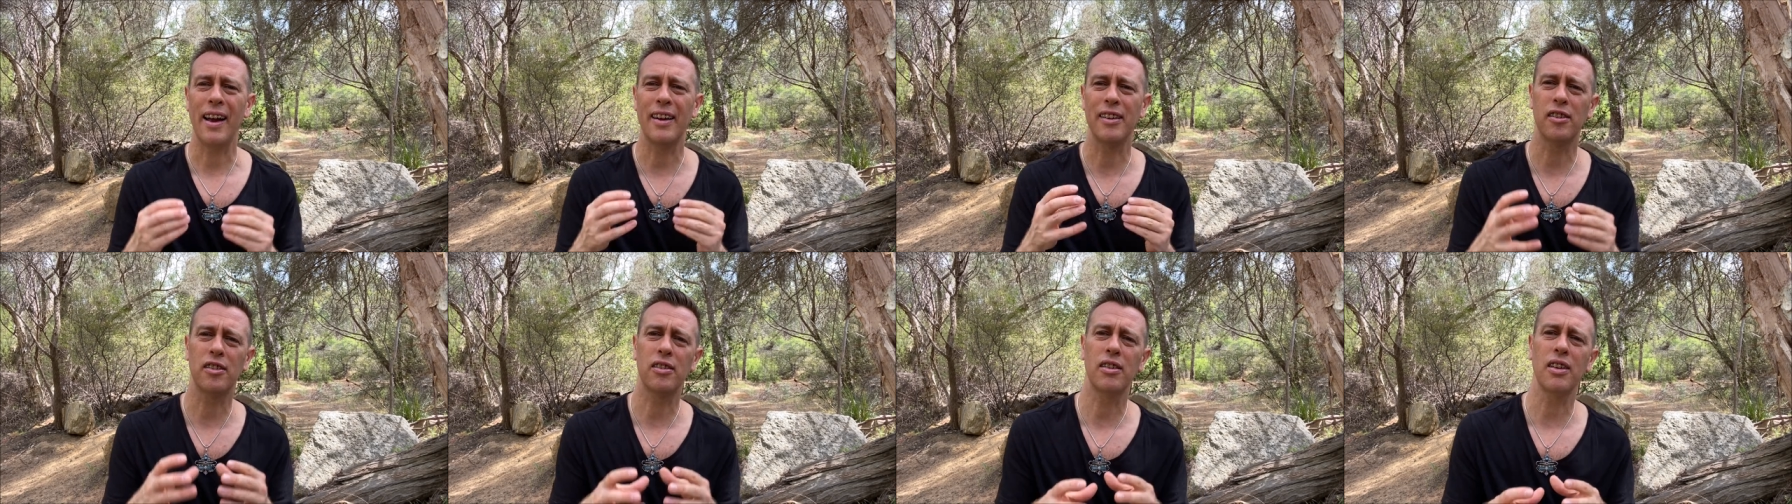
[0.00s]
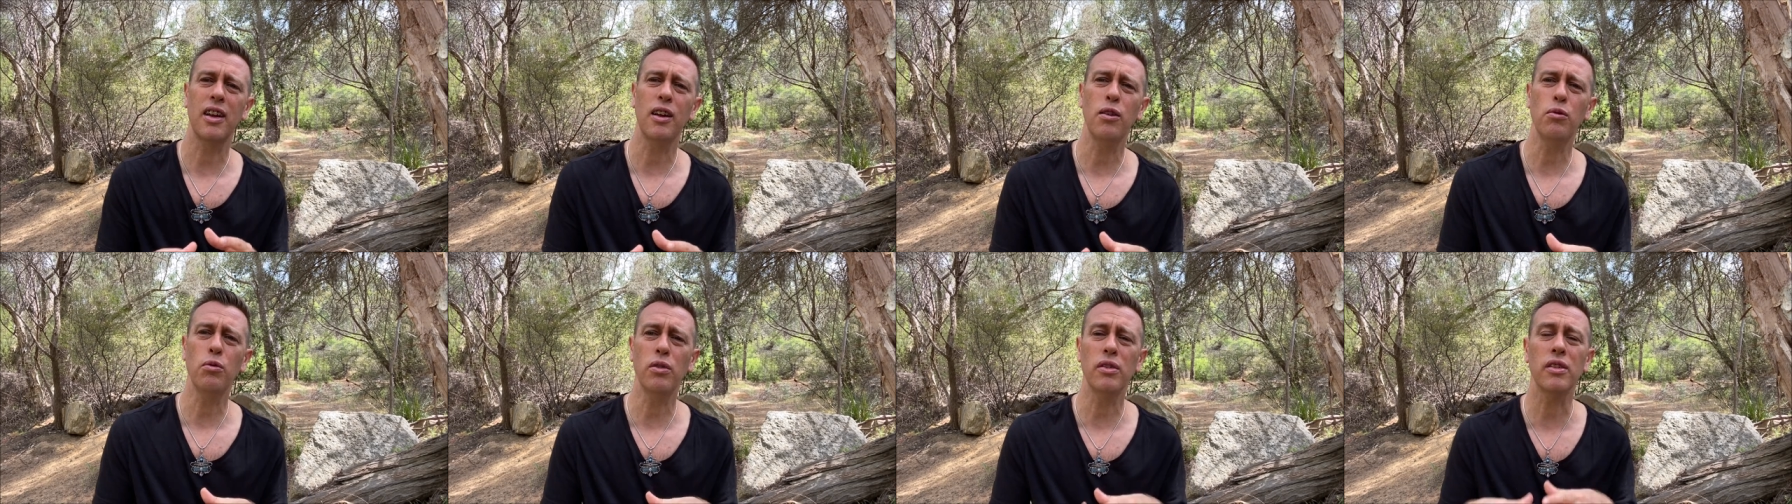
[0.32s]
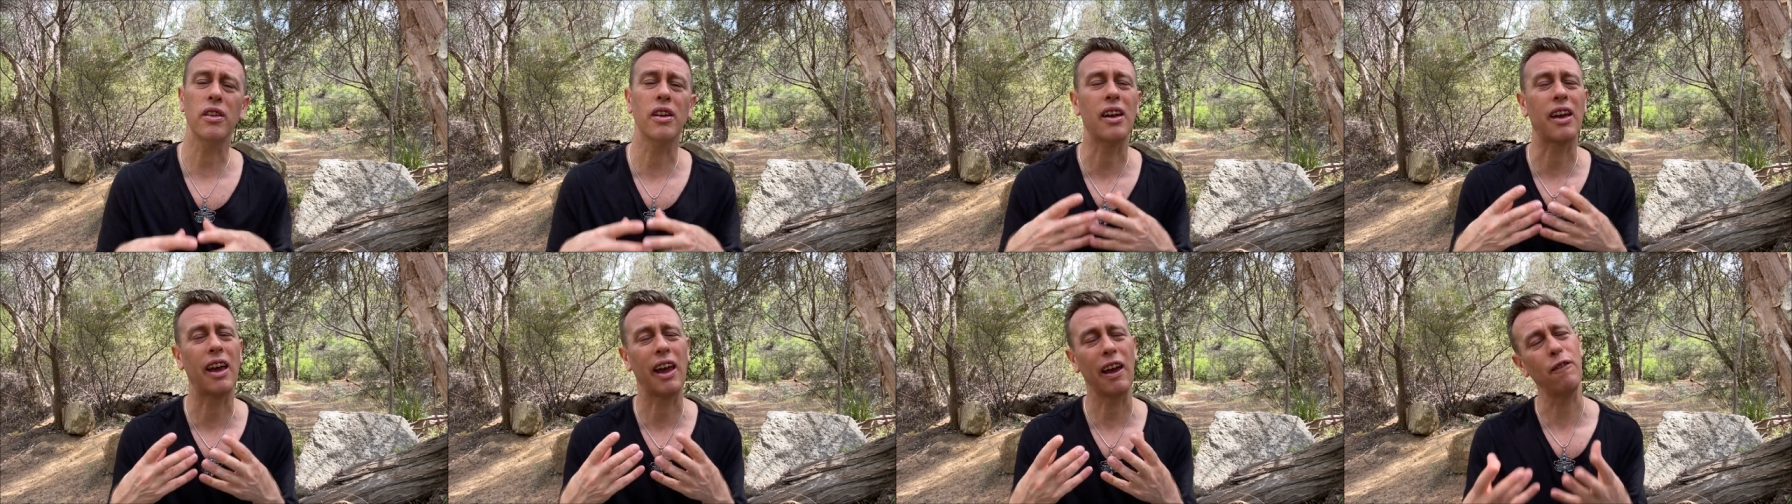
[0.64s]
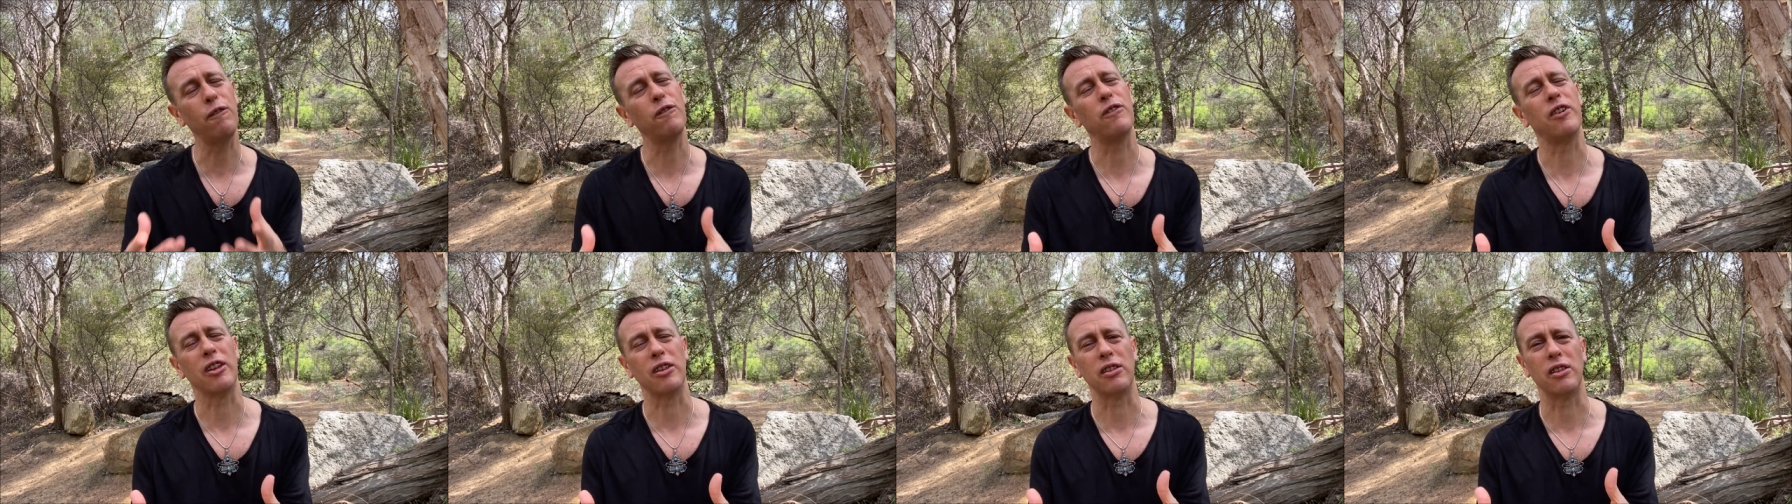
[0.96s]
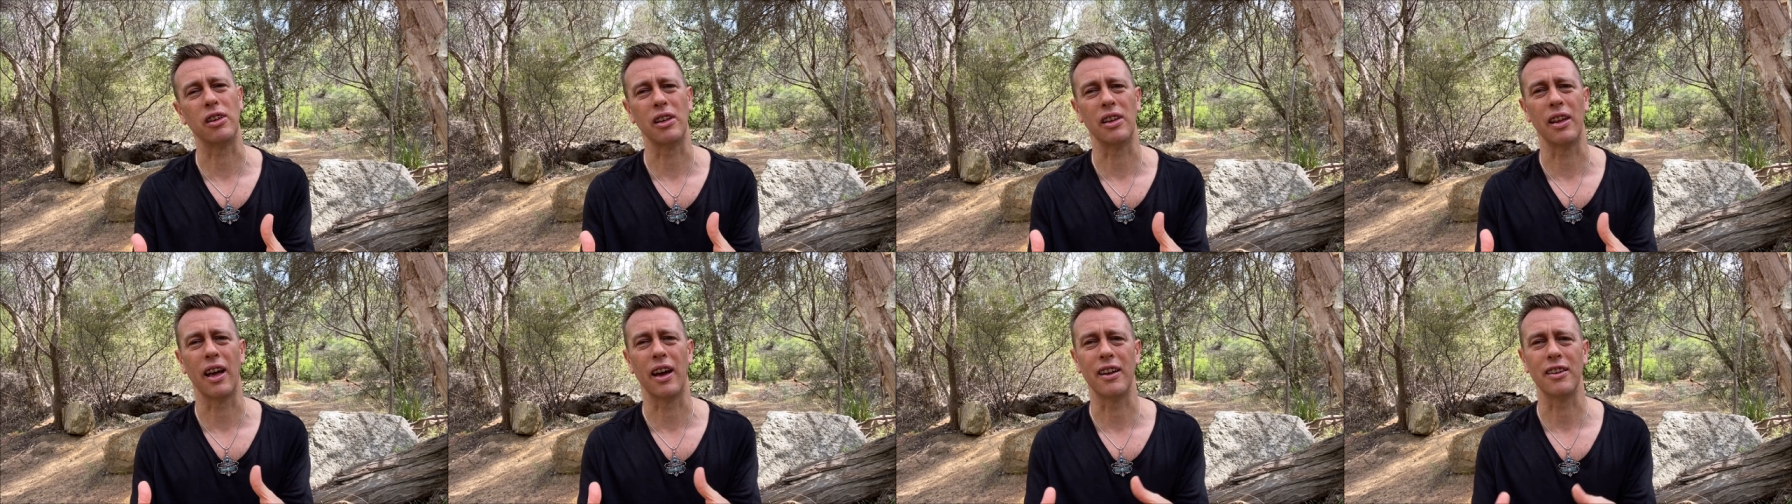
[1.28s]
and see what the gift
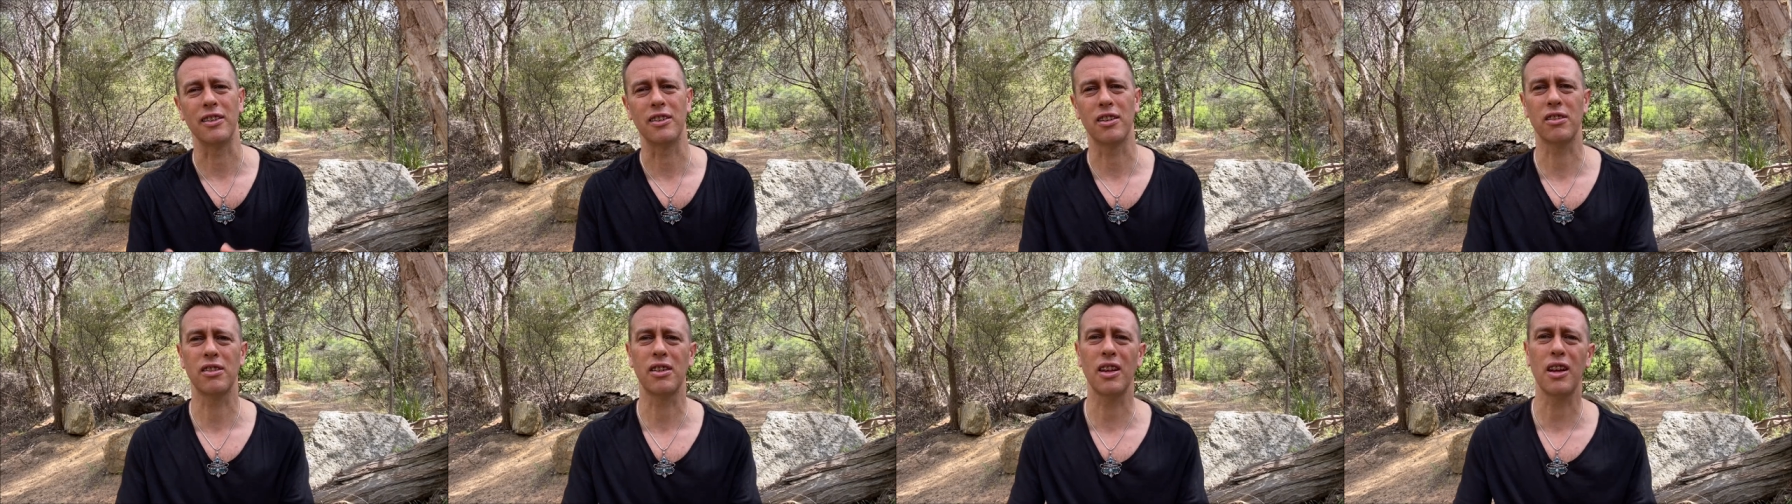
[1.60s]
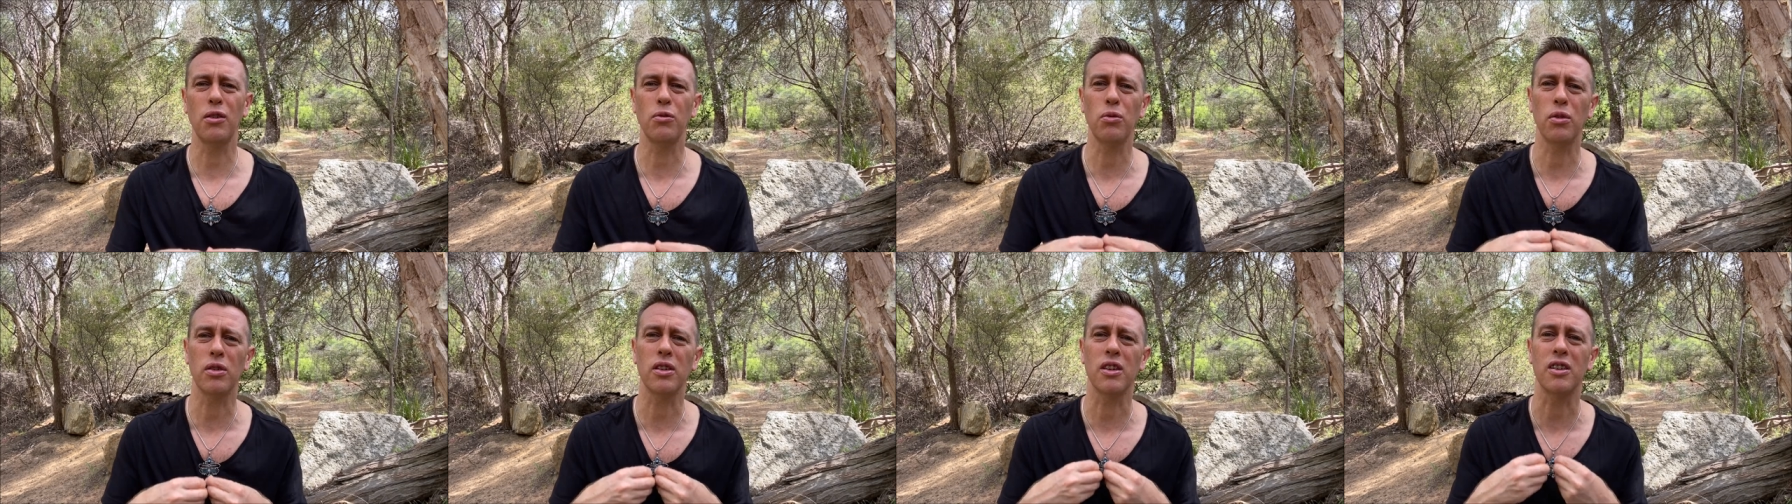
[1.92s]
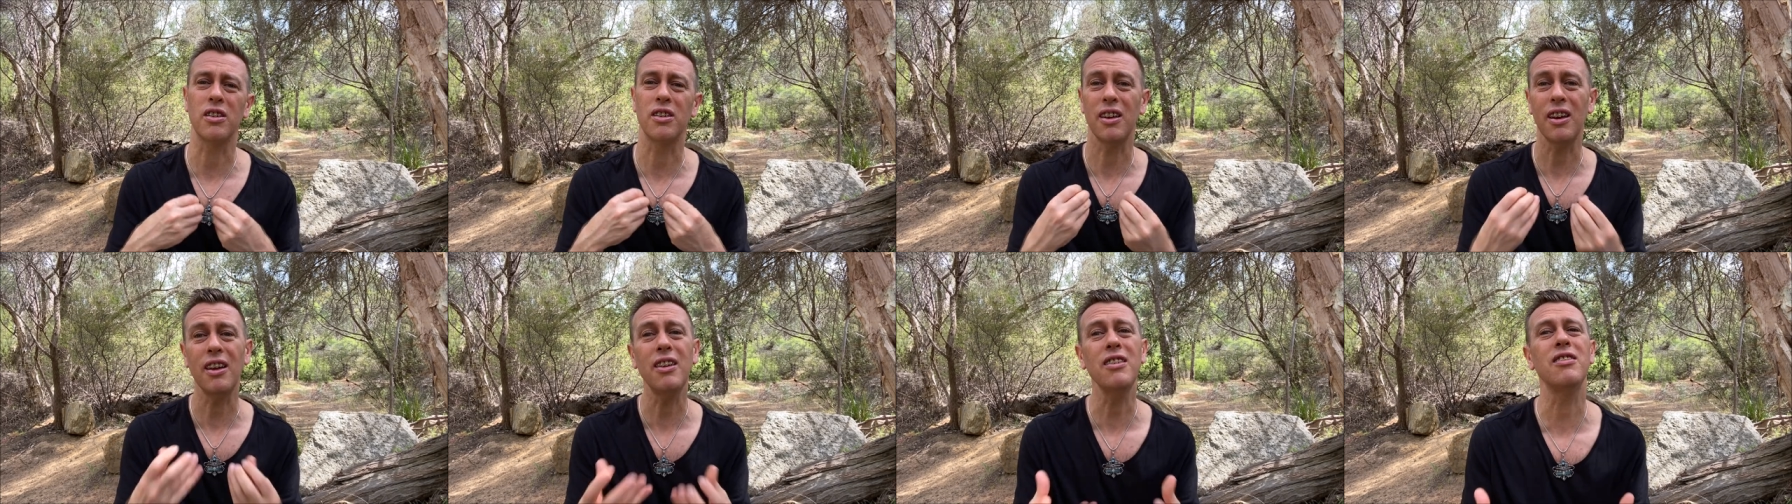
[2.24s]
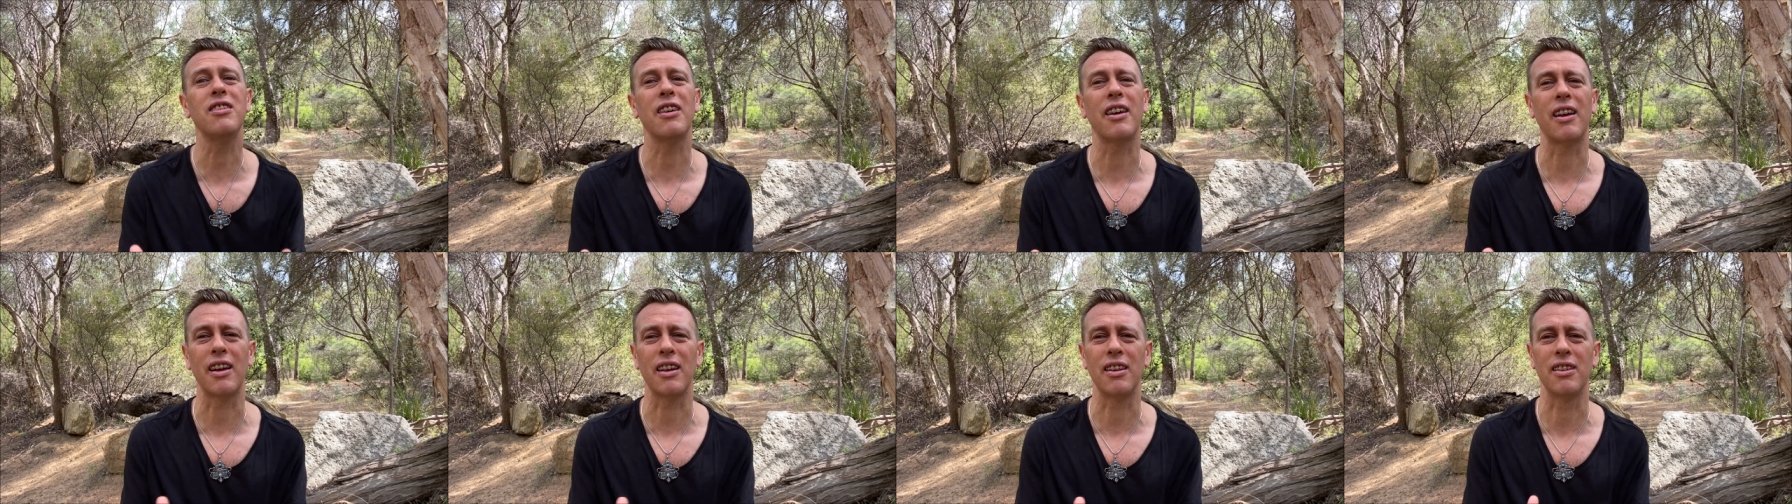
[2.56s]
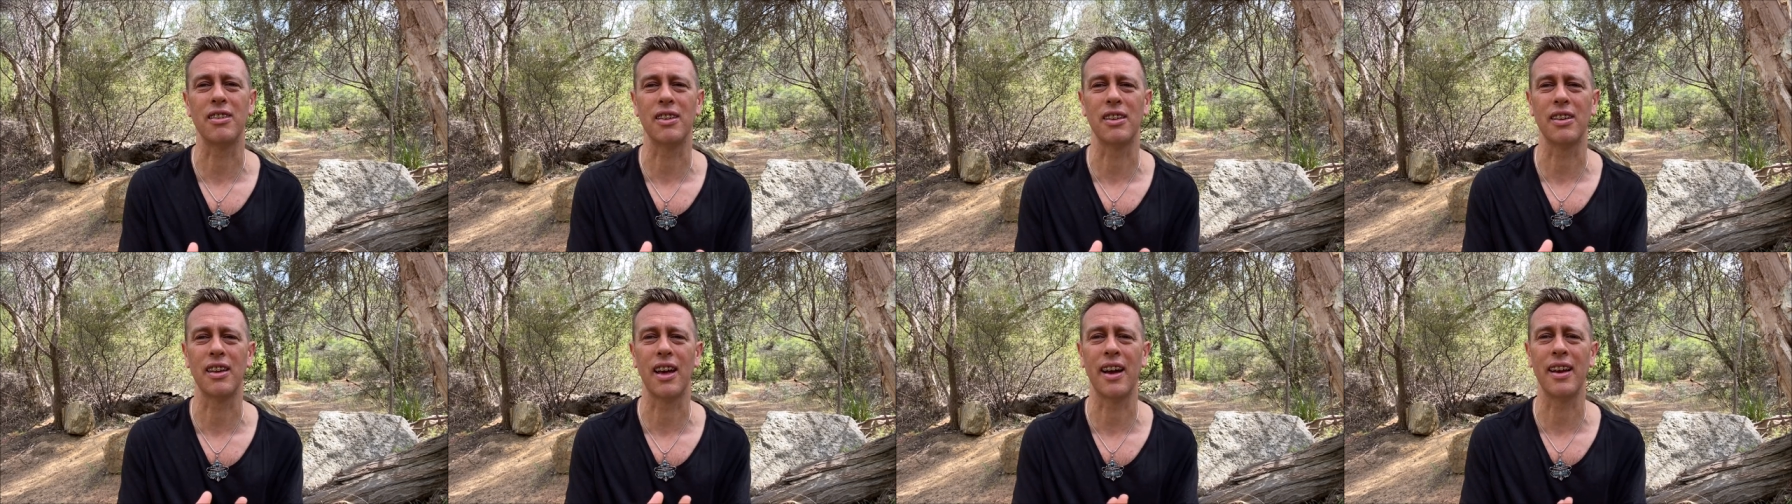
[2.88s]
is in that, to see what the teaching
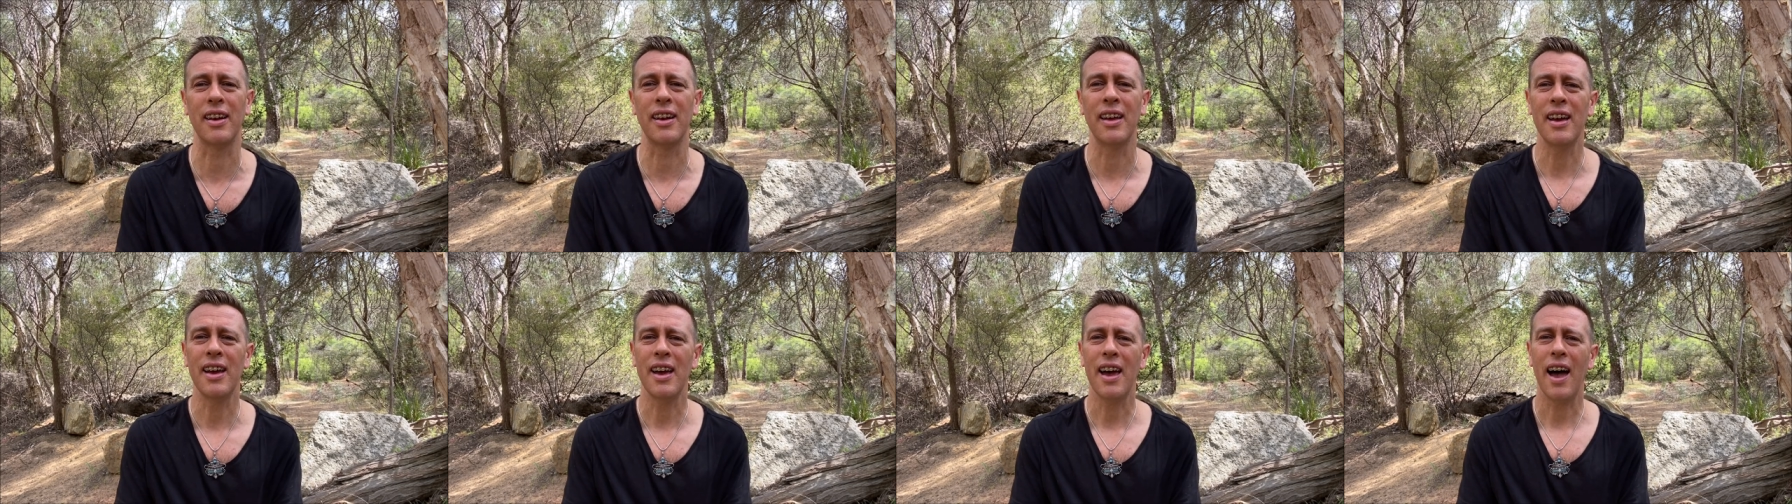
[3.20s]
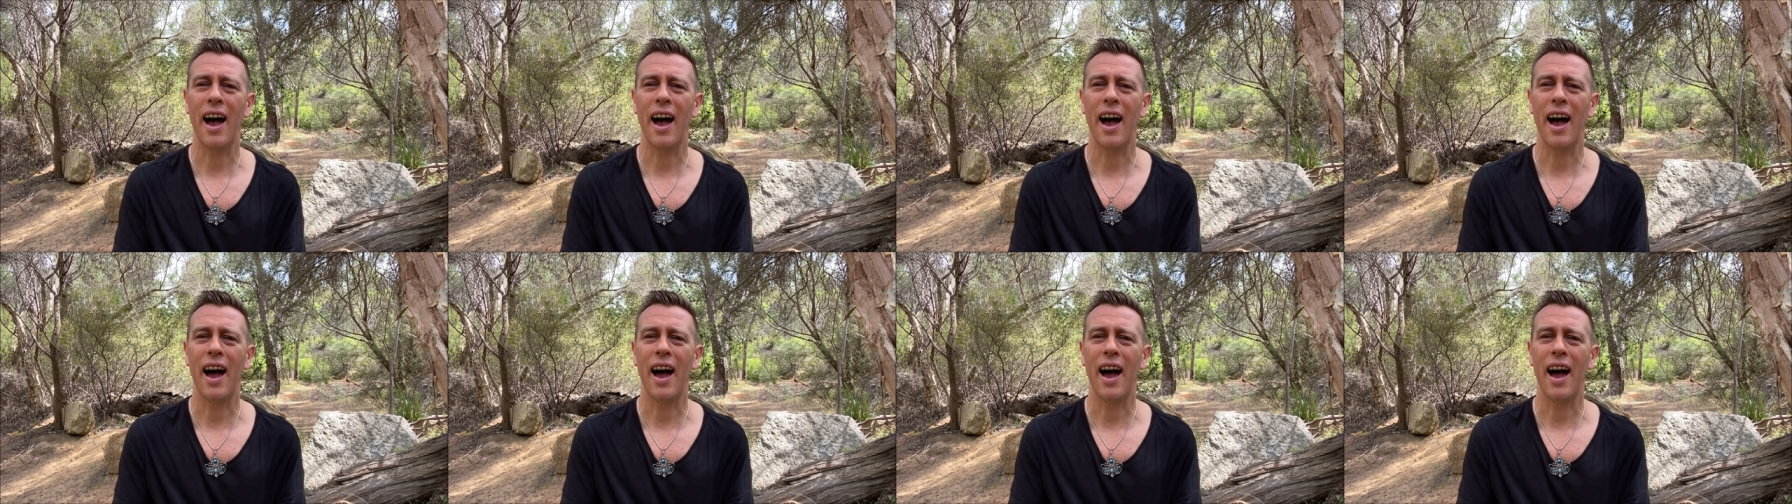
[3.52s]
is in that,